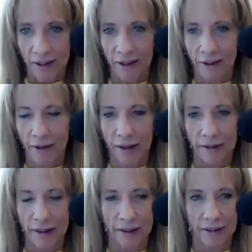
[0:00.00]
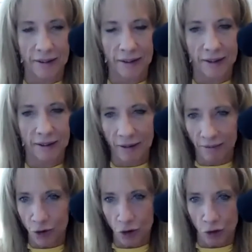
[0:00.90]
and the
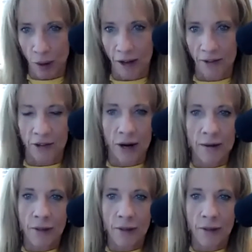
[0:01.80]
juice boxes, right?